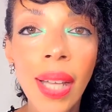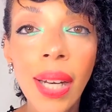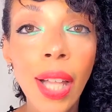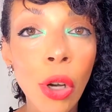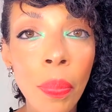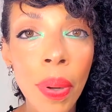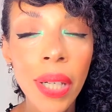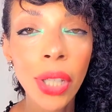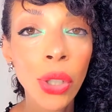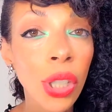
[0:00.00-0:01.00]
dale la
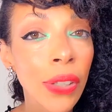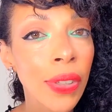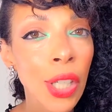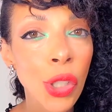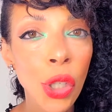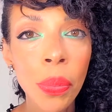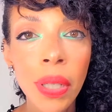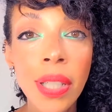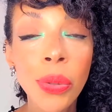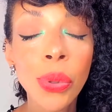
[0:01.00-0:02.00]
campana de notificación
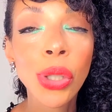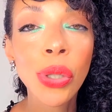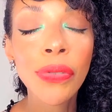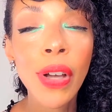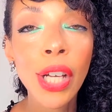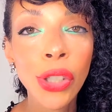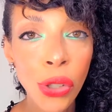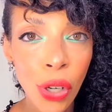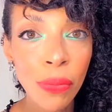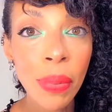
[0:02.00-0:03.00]
because it will notify
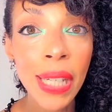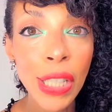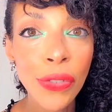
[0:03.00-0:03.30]
you of my next